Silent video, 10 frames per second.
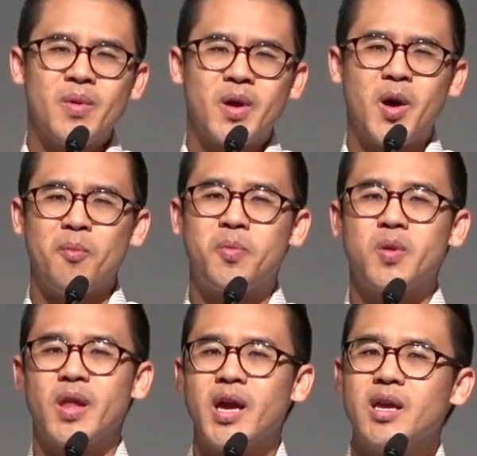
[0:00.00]

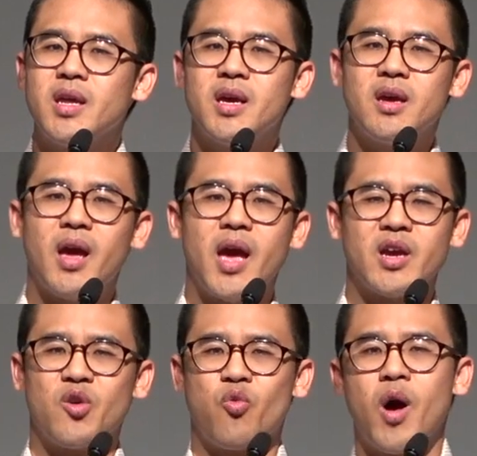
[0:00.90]
complaining
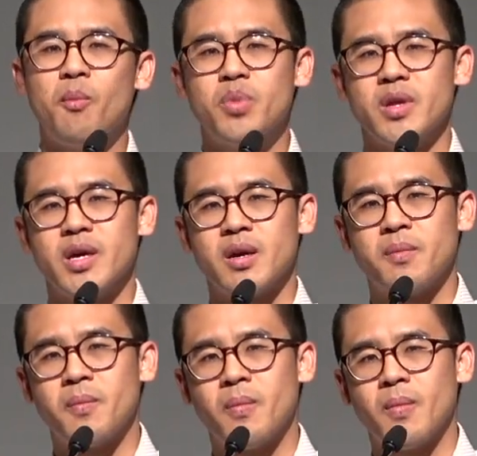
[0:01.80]
and grumbling
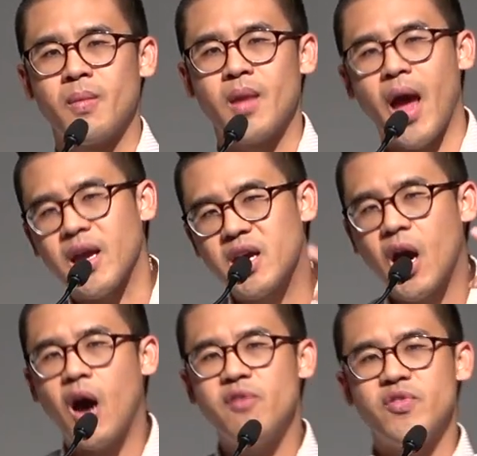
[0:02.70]
and
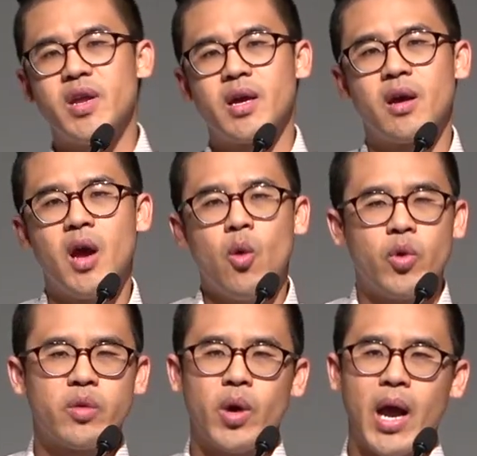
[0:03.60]
coveting
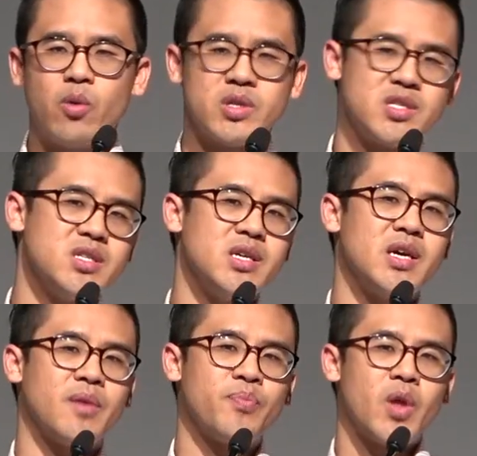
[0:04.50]
with what I was
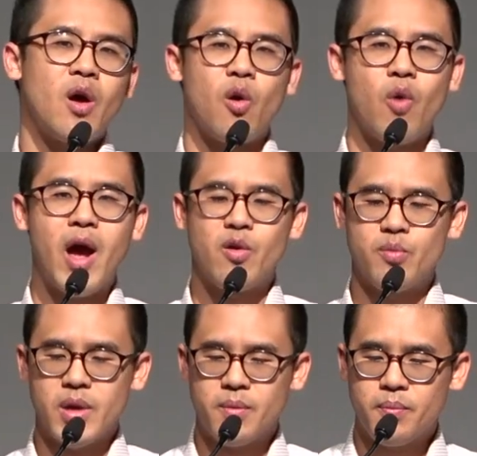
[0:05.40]
seeing around
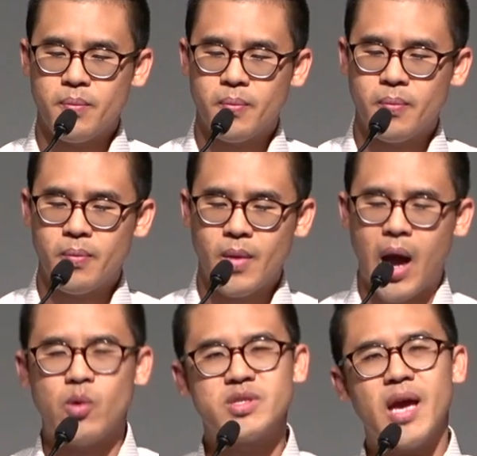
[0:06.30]
me. I
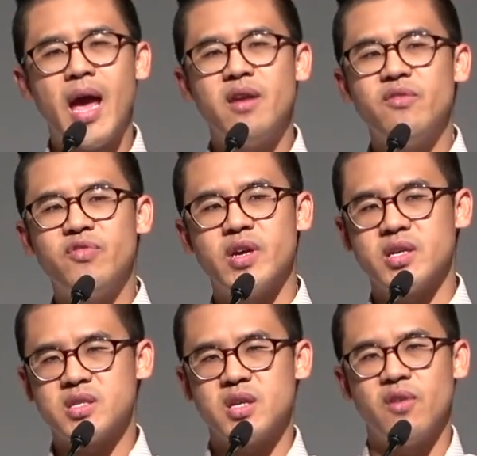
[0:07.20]
was
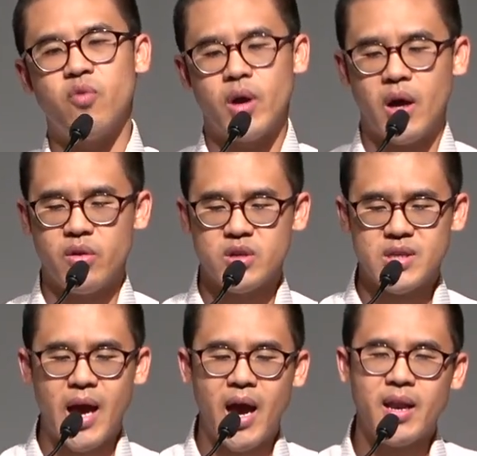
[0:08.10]
envious of what others
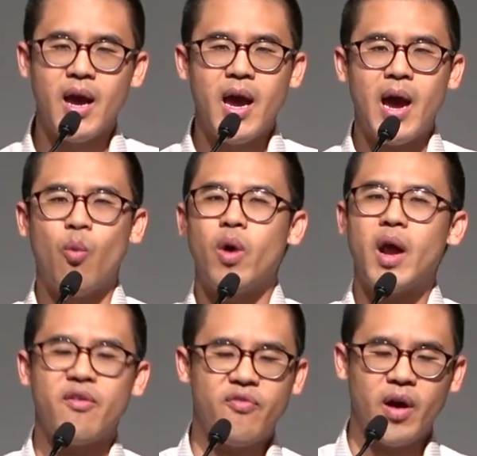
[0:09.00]
had and what
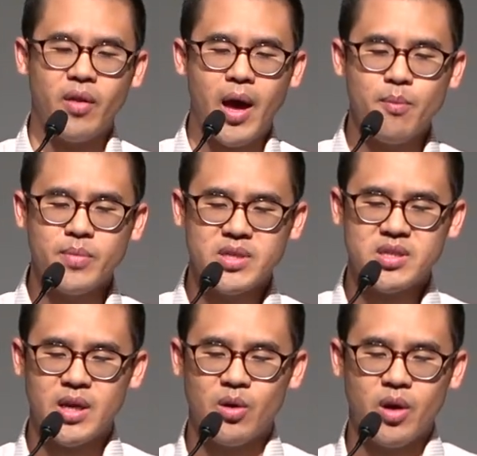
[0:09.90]
I felt I
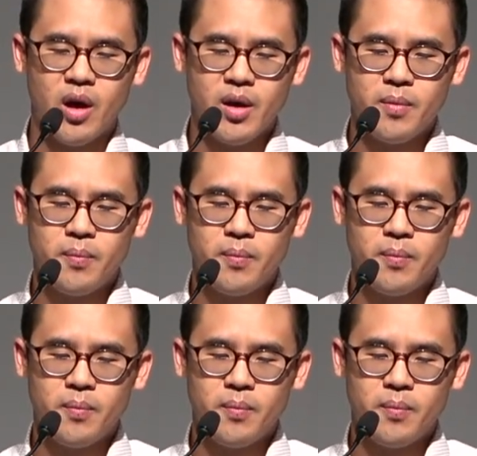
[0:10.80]
missed out on.